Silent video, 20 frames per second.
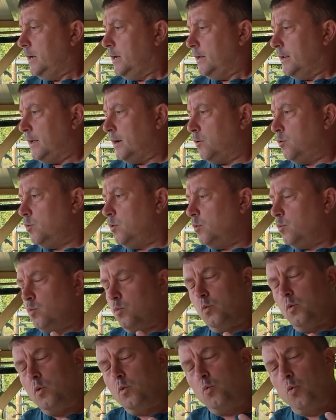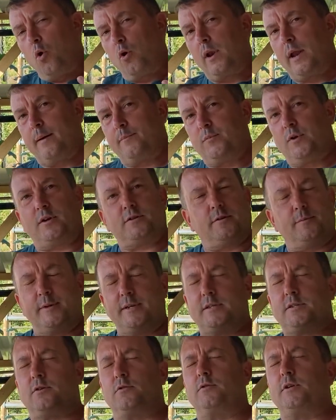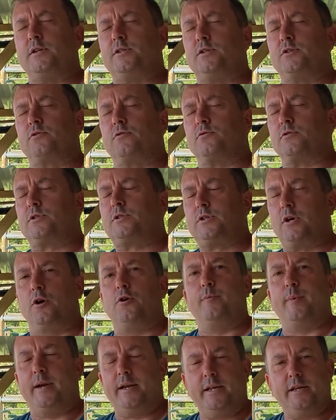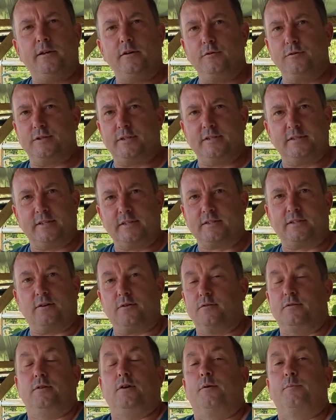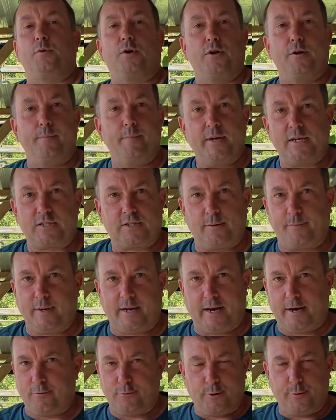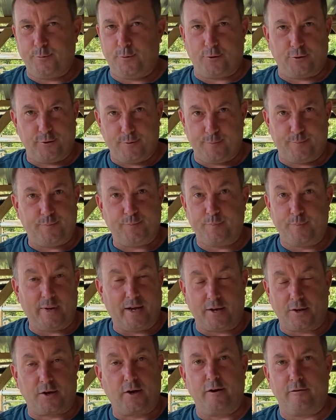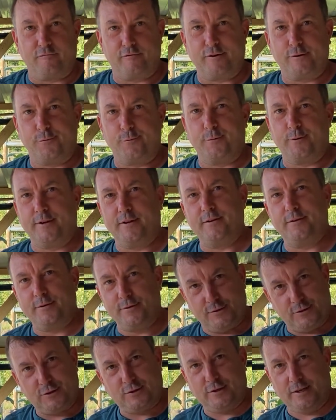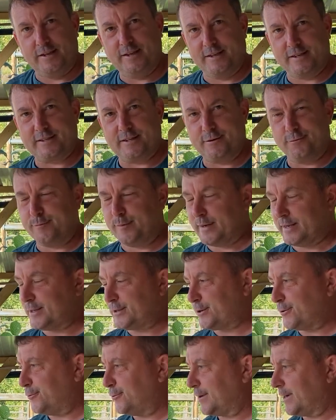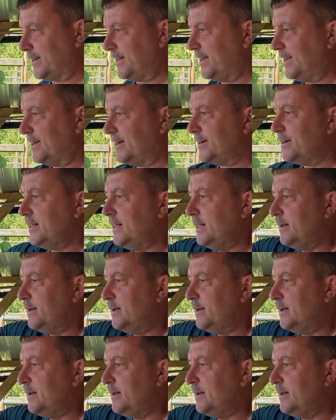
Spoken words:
Now, what Lab does, I mean, it's just got so many uses. I'm going to miss something out. I'm not going to be able to cover it all in this little bit of talking here.